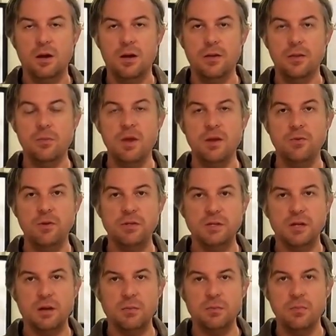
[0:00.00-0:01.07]
The main reason
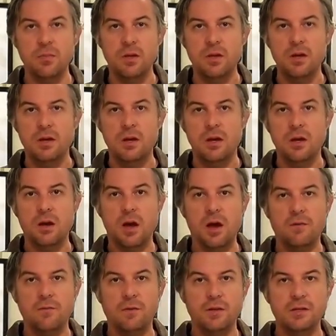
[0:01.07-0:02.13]
I'm
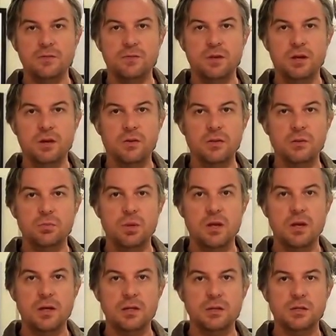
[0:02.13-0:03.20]
offering this video is
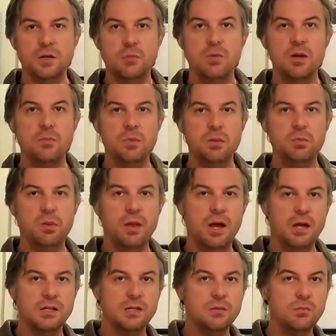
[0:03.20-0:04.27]
because so many people
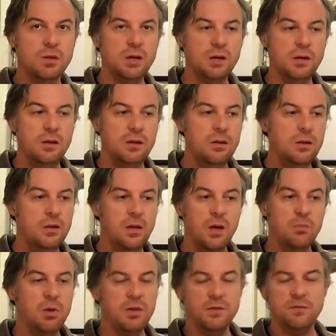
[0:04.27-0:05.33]
ask me
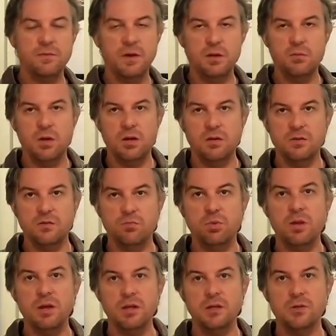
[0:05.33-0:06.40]
about the fundamentals of
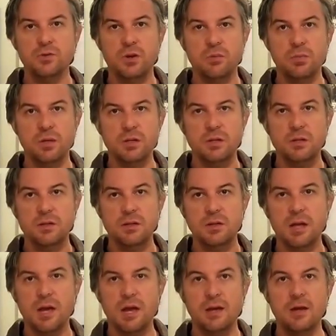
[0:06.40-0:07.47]
playing the trumpet,
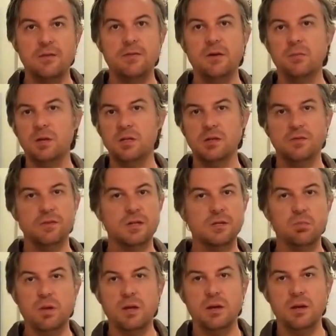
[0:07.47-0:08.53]
and I find myself
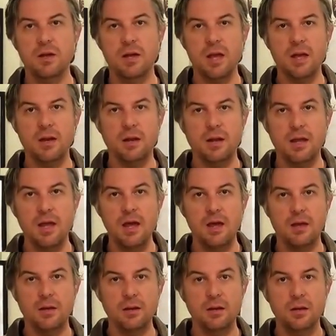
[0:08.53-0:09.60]
explaining again and
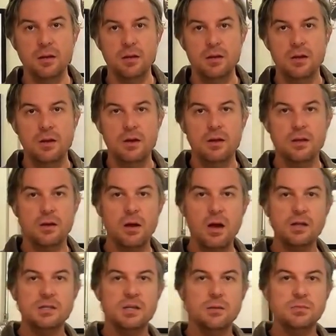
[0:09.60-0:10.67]
again the
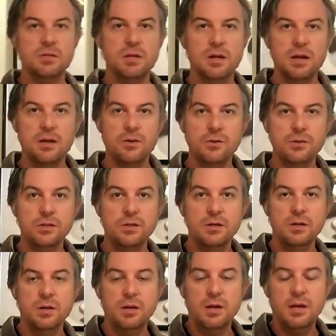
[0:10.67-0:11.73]
concepts that I use,
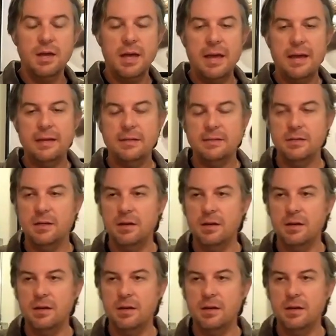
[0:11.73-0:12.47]
and